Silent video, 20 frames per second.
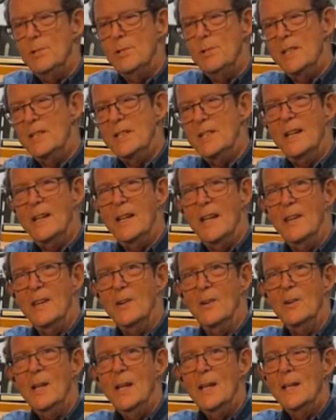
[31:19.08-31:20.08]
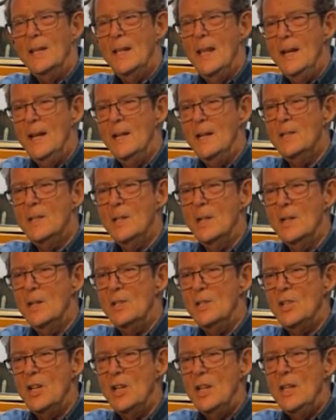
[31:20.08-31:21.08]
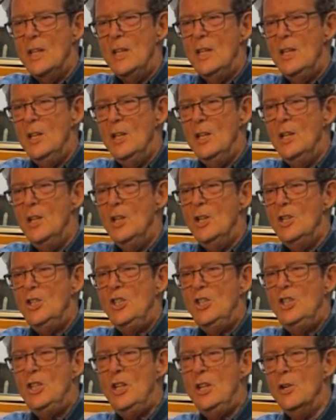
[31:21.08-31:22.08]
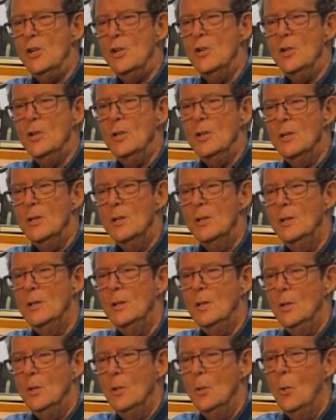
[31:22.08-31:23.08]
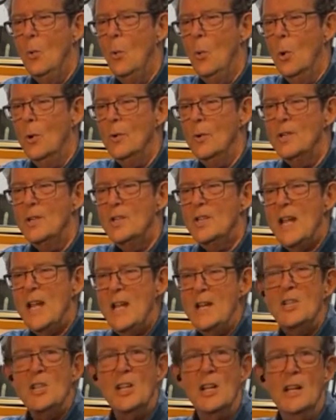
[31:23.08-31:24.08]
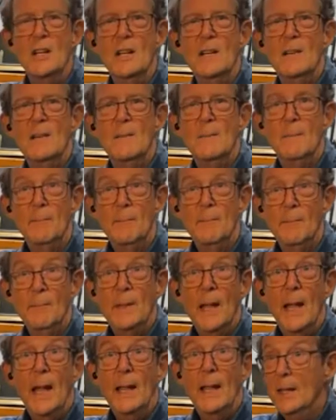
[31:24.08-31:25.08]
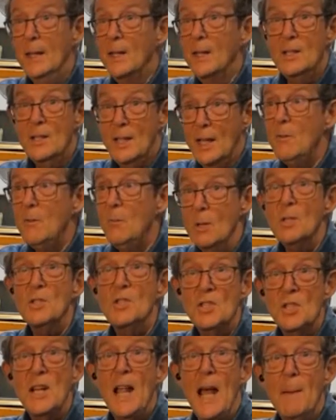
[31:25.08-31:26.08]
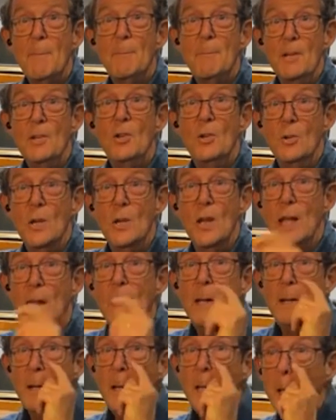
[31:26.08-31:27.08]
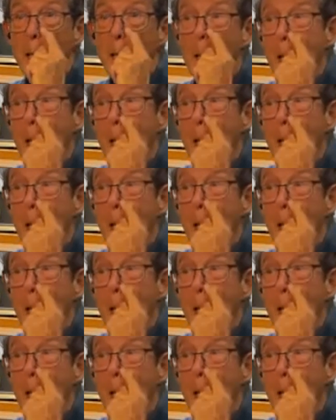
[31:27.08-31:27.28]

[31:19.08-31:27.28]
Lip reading: pushing together, than it does in shear or tension. And they will snap, and you can